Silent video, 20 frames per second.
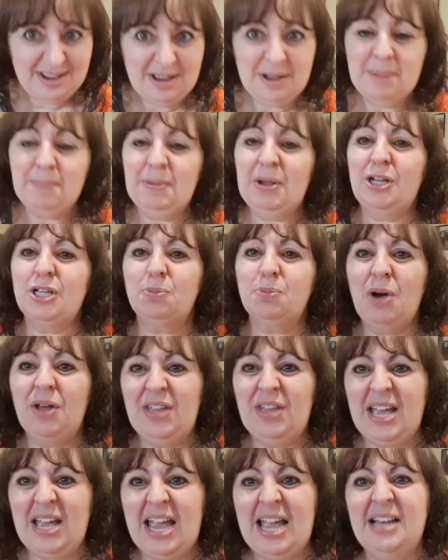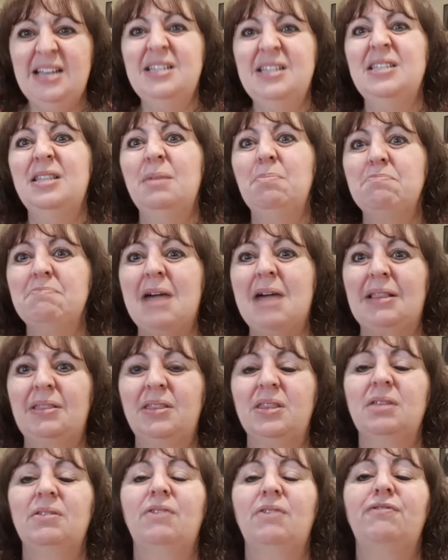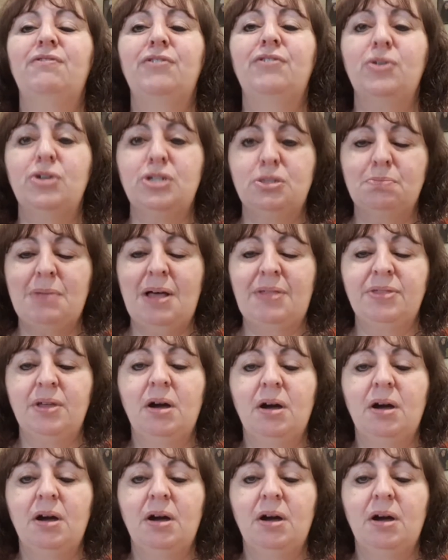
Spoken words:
Because by the end of the month, the first month,